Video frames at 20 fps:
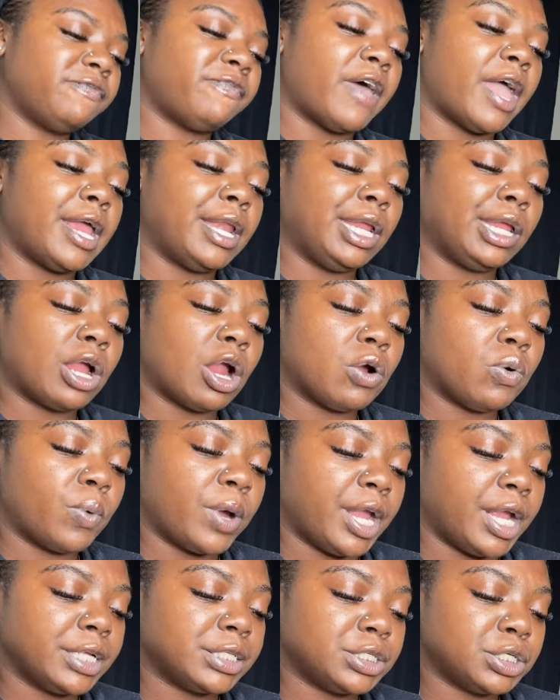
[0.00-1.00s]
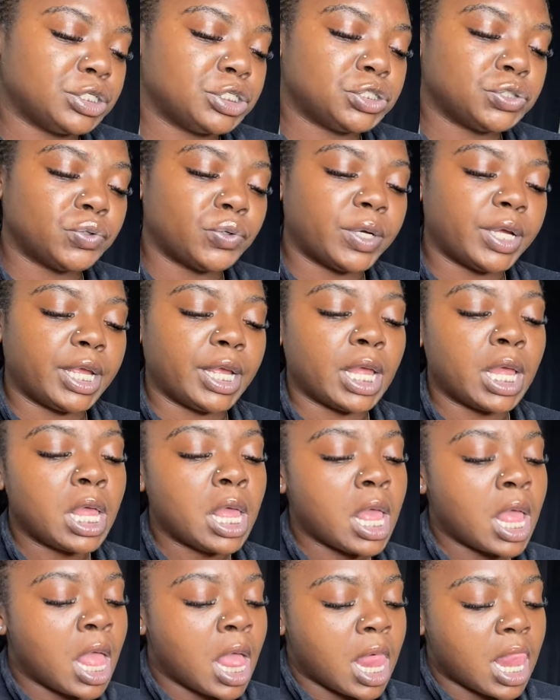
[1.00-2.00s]
finding our way to joy,
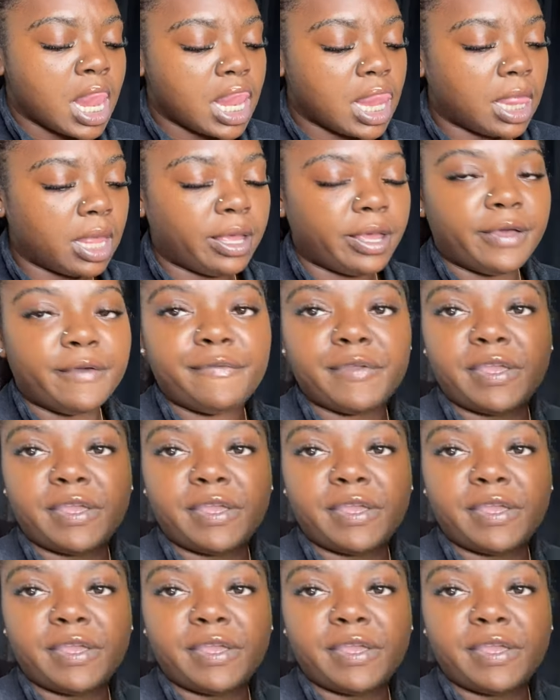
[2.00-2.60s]
love,